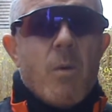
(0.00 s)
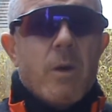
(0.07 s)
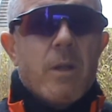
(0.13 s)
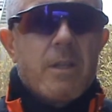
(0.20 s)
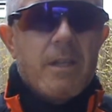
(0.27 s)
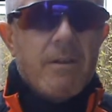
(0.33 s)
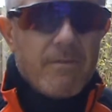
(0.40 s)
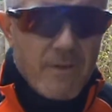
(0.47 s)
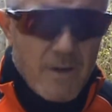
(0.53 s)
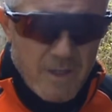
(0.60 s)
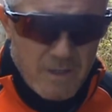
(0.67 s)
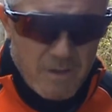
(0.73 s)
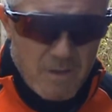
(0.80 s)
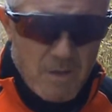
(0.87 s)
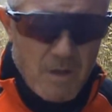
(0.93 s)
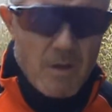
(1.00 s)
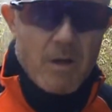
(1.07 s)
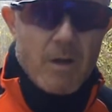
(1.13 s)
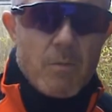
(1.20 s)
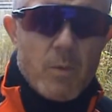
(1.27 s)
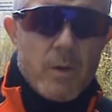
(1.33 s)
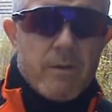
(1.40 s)
did find
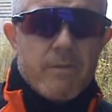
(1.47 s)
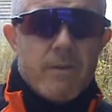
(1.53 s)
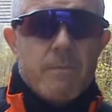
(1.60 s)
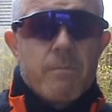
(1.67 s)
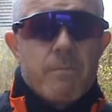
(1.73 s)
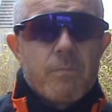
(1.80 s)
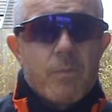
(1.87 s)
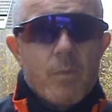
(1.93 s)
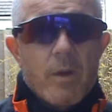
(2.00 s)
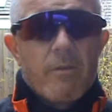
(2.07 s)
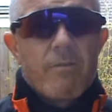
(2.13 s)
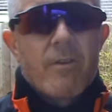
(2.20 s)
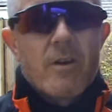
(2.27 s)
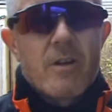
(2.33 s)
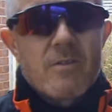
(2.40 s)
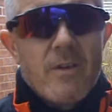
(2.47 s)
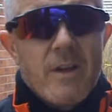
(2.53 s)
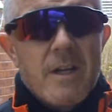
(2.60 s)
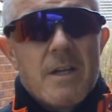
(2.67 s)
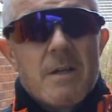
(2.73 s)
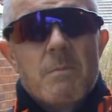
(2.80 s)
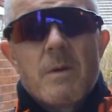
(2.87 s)
when I first
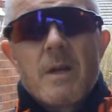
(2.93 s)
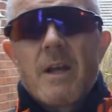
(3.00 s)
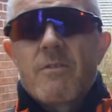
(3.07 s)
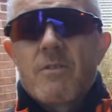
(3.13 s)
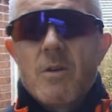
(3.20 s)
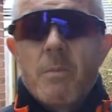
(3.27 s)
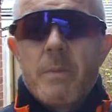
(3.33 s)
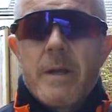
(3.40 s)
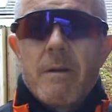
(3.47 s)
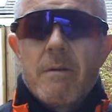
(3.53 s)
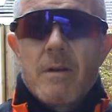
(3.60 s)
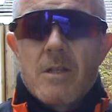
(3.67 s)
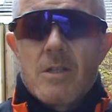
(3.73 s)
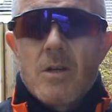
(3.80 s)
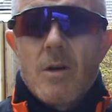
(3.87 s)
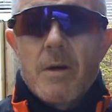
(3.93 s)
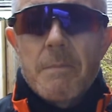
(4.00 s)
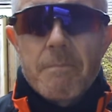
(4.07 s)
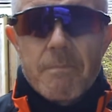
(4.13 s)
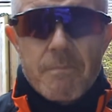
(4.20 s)
fitted them, and after a period of time,